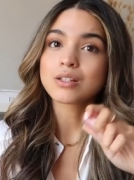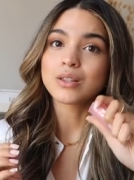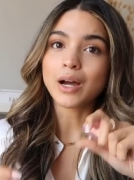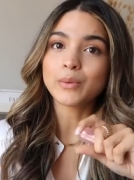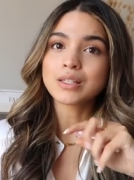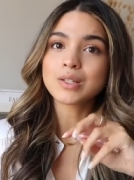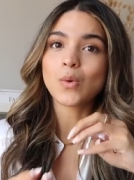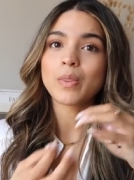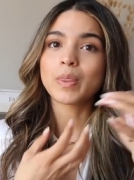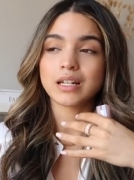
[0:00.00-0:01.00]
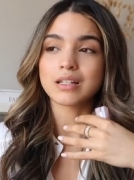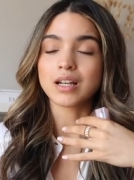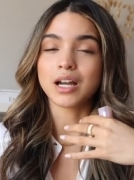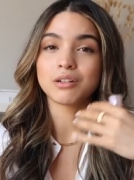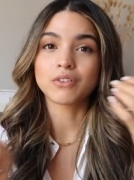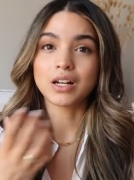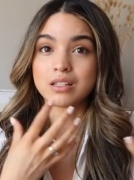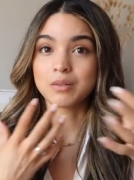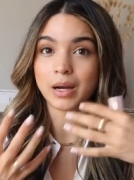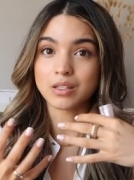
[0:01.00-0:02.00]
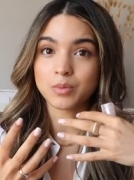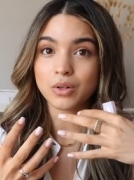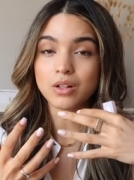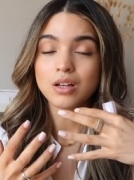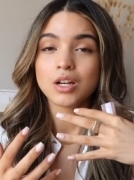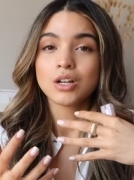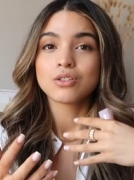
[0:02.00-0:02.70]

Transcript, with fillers: So that one is the one that is kind of customizable.